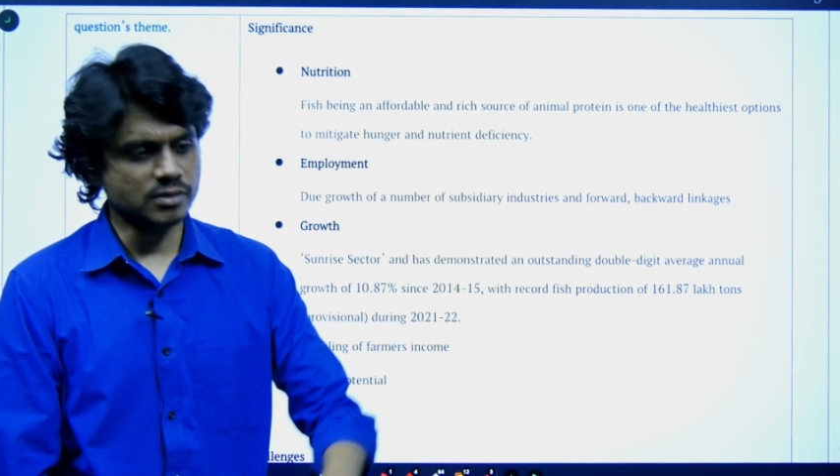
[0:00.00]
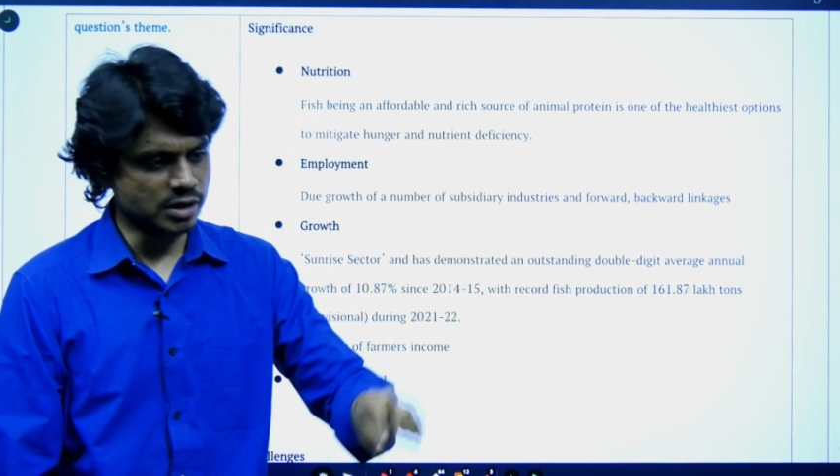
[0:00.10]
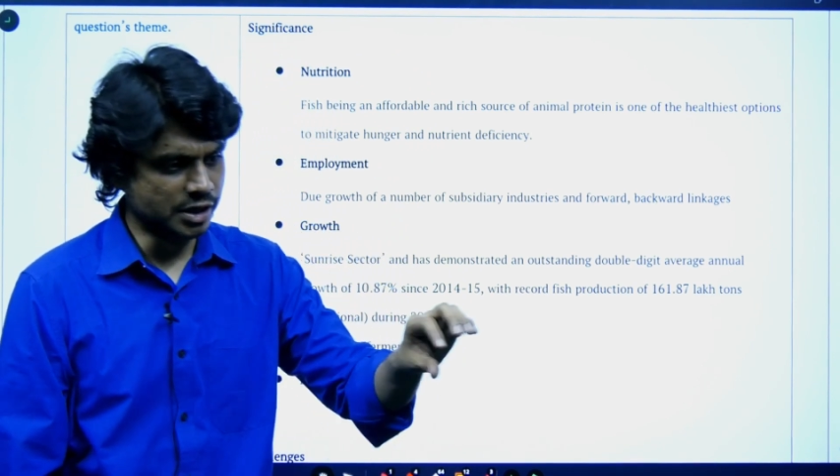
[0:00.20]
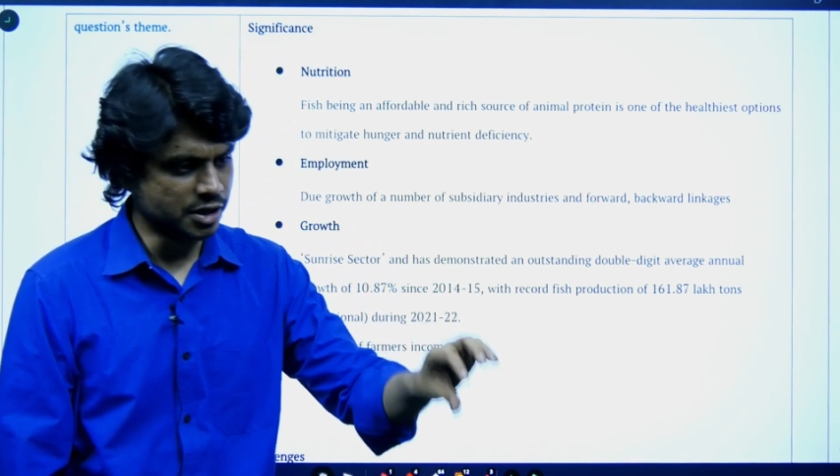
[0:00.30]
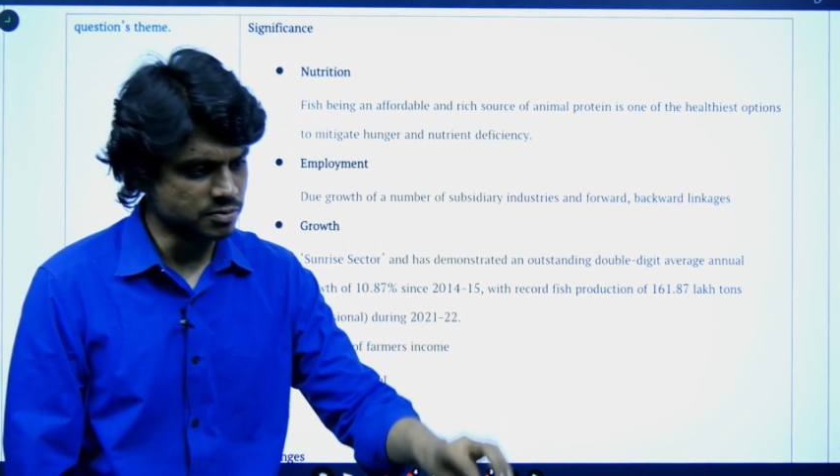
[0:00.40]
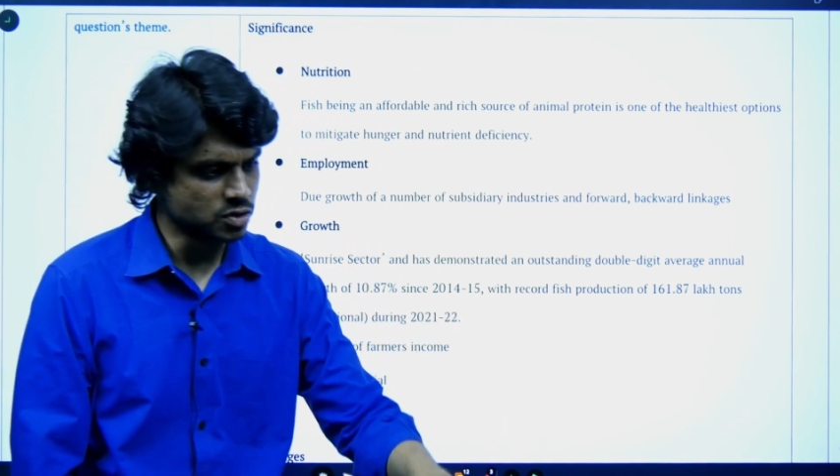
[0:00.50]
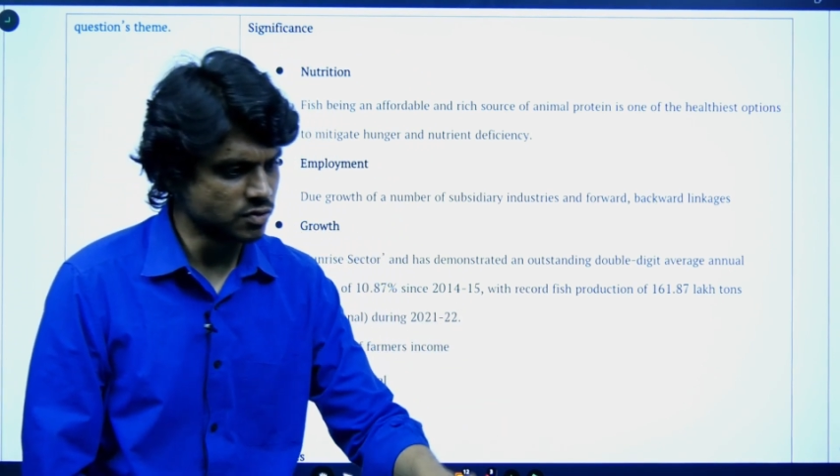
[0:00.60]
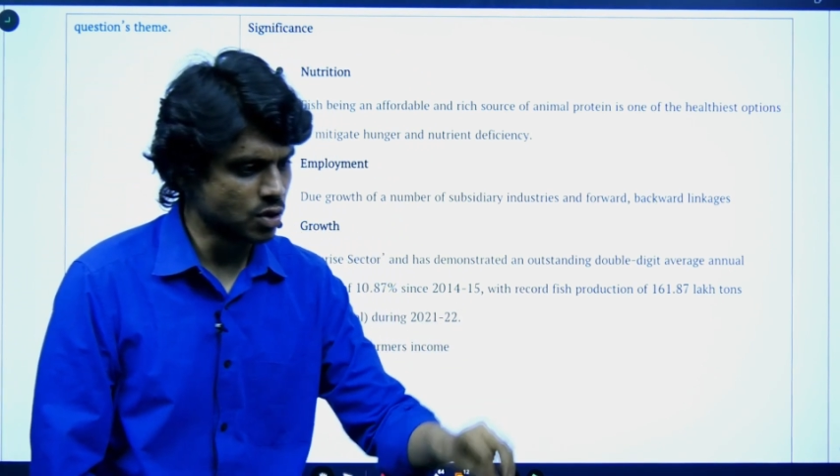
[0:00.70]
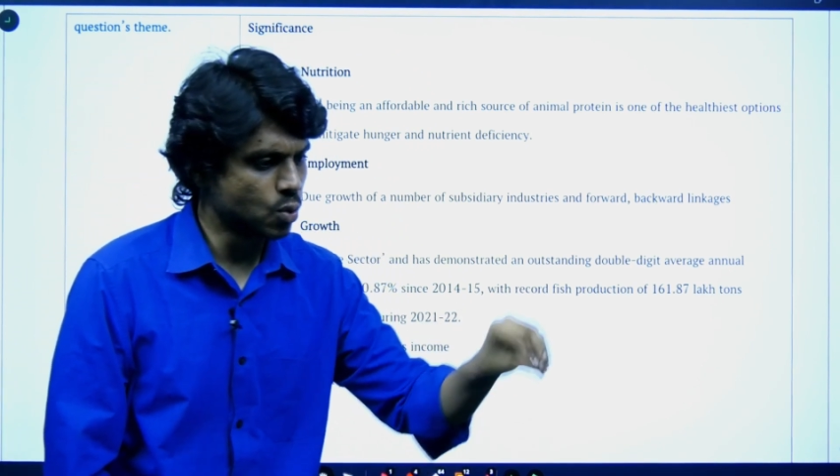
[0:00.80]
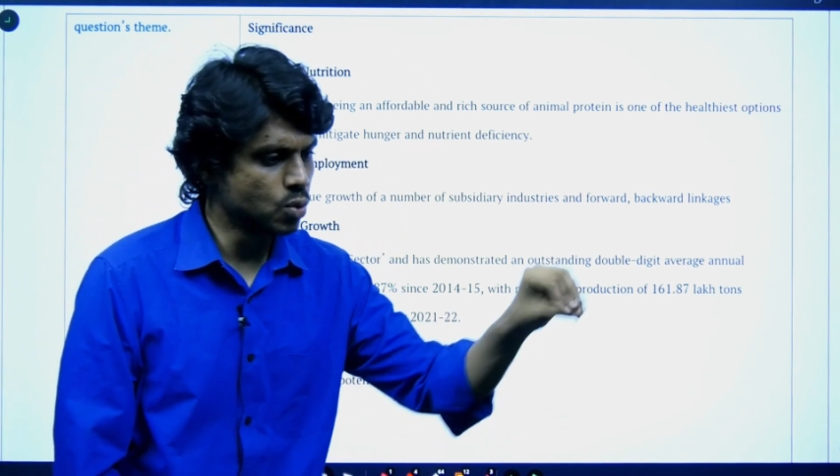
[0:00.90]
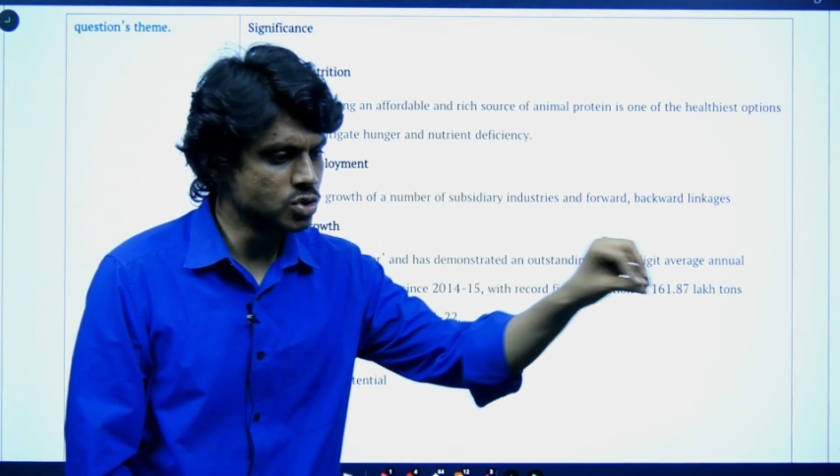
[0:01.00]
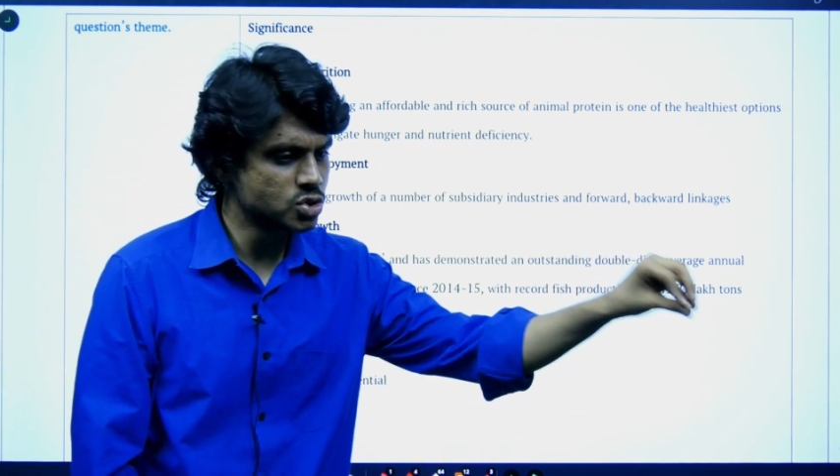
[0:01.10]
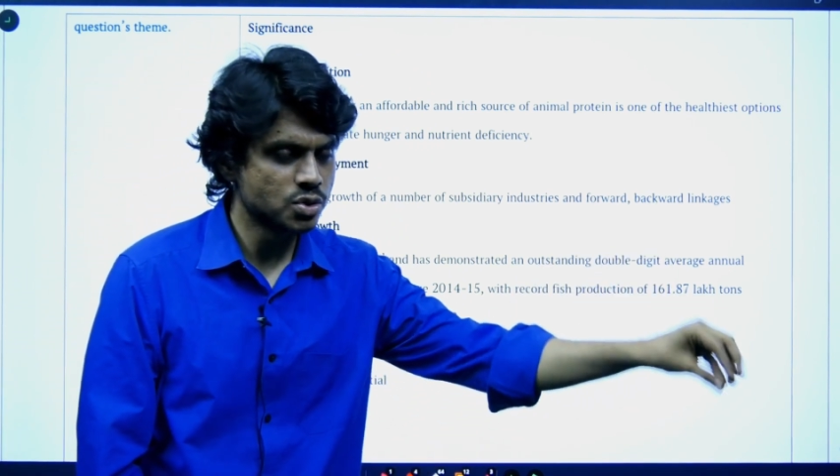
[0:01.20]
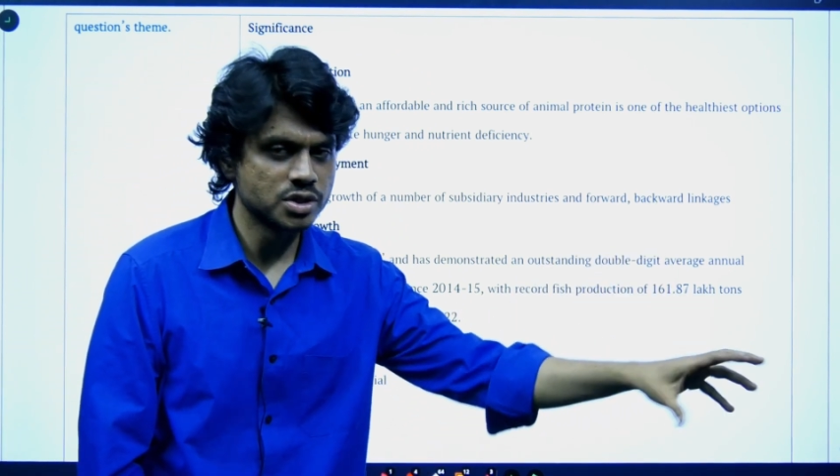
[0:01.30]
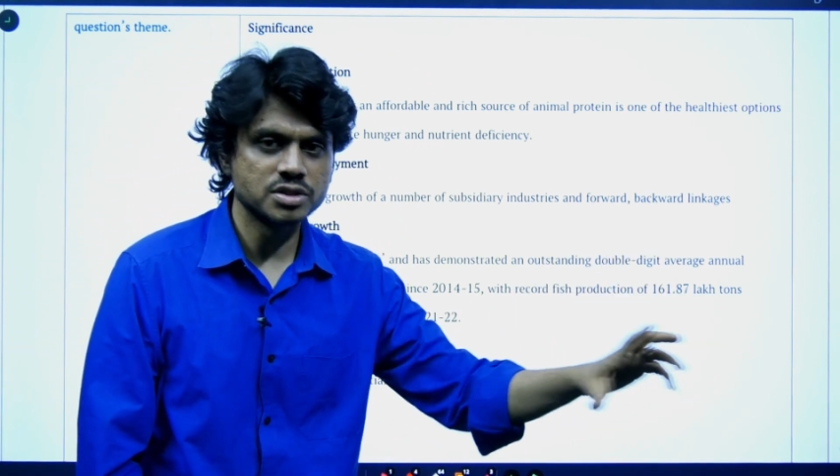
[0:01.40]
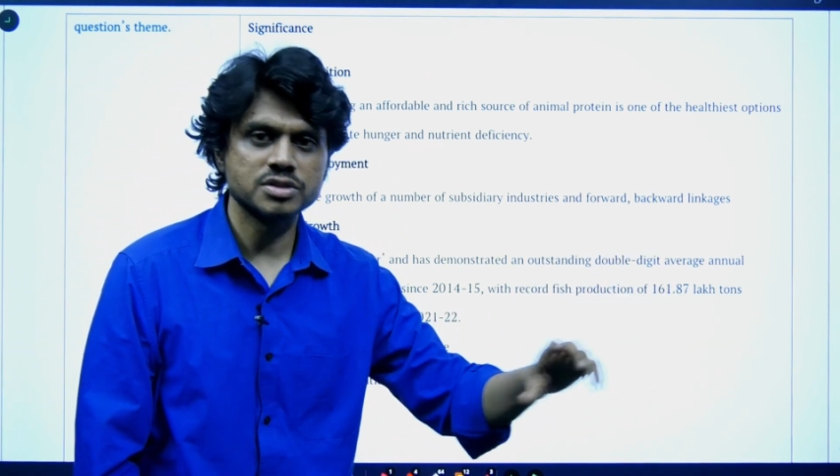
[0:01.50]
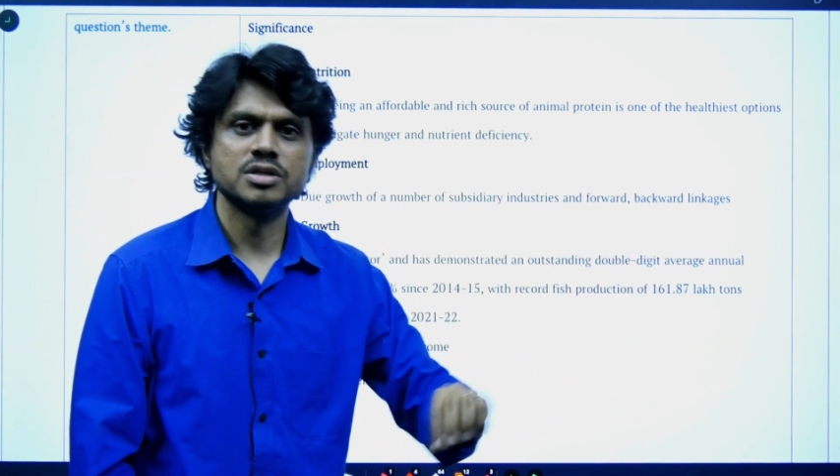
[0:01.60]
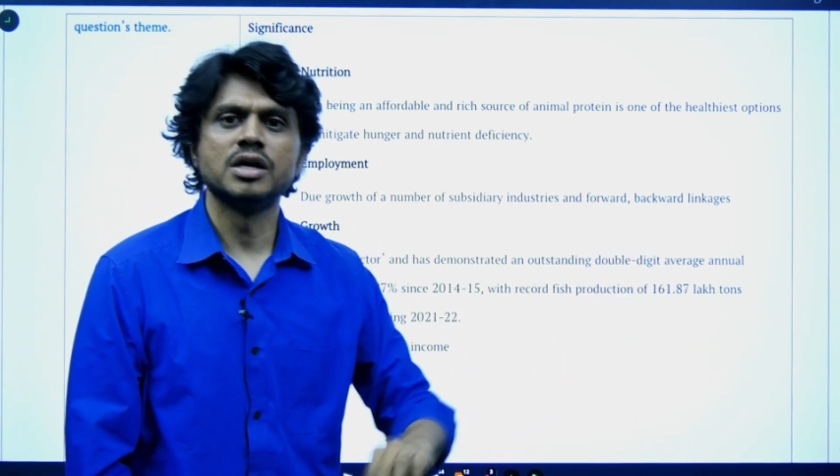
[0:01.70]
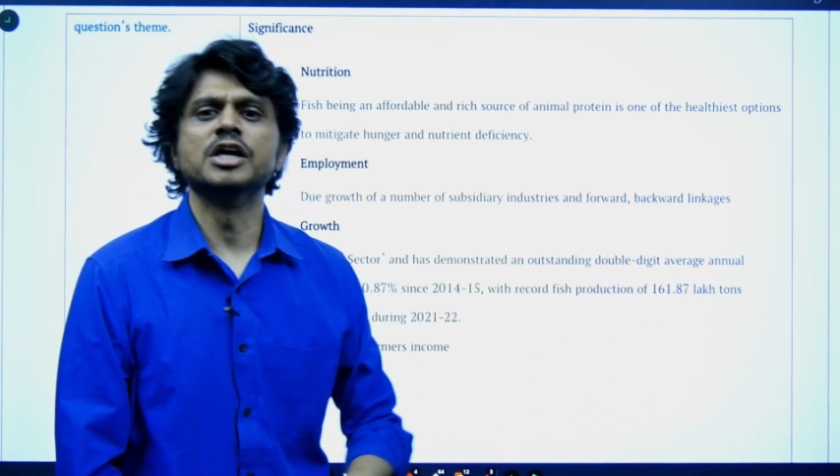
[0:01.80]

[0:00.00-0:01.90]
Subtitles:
in terms of the cold storages,